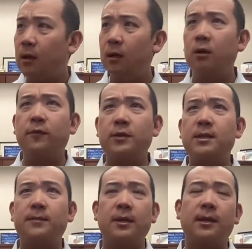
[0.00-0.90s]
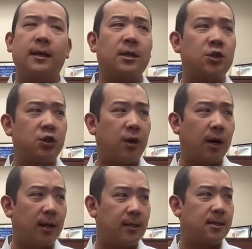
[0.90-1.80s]
Look for something that catches your
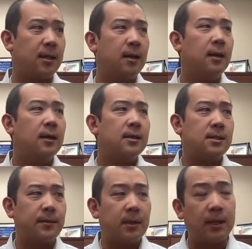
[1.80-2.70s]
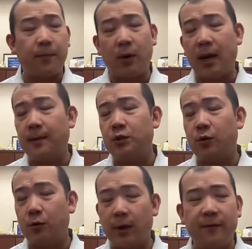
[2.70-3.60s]
eyes, something that perhaps
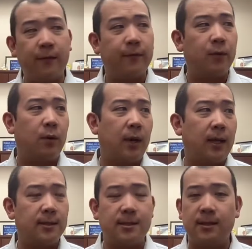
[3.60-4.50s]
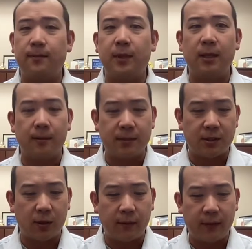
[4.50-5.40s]
you're grateful for, and simply
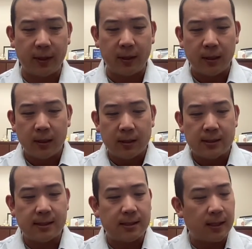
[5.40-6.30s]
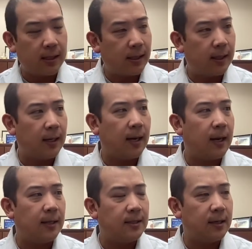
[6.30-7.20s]
observe it, study it,
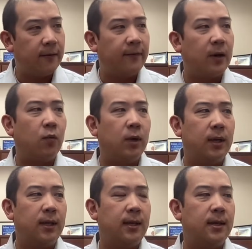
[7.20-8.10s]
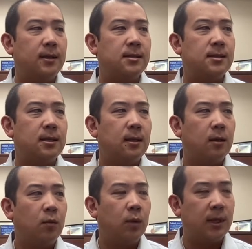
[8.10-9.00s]
identify what it is,
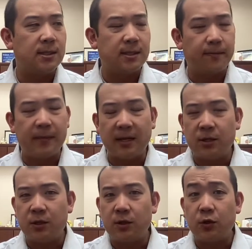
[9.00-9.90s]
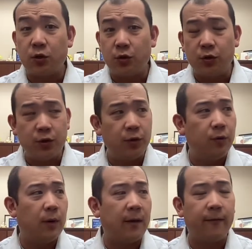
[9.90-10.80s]
what is it meant to
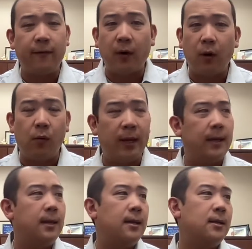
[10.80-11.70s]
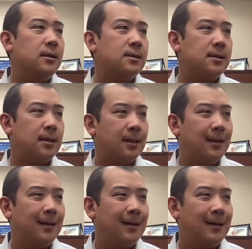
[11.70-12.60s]
do, how far away it is.
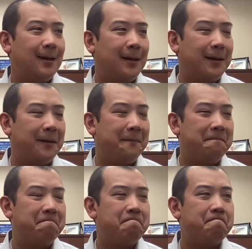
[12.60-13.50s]
Um,